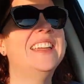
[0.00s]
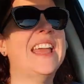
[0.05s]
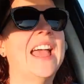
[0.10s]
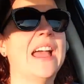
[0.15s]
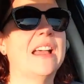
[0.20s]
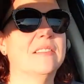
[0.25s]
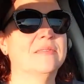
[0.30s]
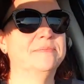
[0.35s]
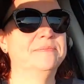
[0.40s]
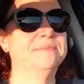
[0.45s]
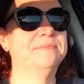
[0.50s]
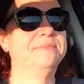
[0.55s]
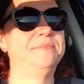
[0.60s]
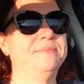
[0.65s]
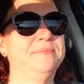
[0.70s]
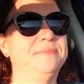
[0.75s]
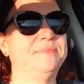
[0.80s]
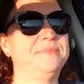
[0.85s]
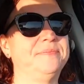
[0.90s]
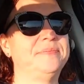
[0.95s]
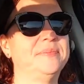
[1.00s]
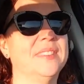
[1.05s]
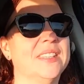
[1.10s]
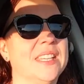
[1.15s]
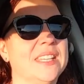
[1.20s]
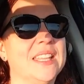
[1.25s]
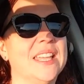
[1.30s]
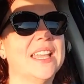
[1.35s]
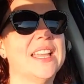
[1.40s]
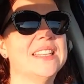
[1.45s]
yeah.
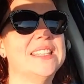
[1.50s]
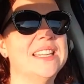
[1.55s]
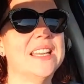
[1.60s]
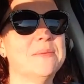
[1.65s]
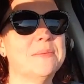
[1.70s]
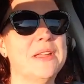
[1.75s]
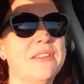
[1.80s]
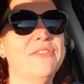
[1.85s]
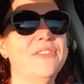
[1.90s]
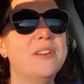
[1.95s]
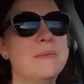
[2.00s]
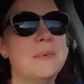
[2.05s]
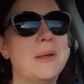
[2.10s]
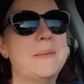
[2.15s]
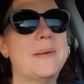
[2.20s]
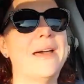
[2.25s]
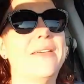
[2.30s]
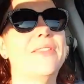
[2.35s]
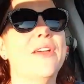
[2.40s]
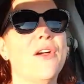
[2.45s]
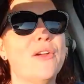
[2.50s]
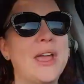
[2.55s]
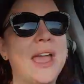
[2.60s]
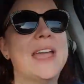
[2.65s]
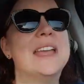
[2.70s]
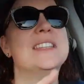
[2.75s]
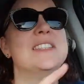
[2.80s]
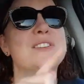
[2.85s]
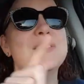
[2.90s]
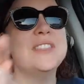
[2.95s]
I stuck my foot in my mouth.
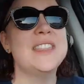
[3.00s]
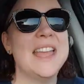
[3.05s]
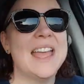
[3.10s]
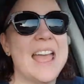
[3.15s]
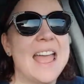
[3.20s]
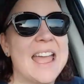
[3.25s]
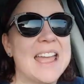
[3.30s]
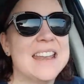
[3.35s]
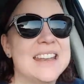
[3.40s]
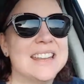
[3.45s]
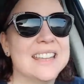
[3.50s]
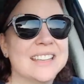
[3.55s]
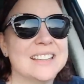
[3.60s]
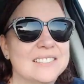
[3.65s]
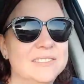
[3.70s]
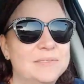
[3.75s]
Okay, so then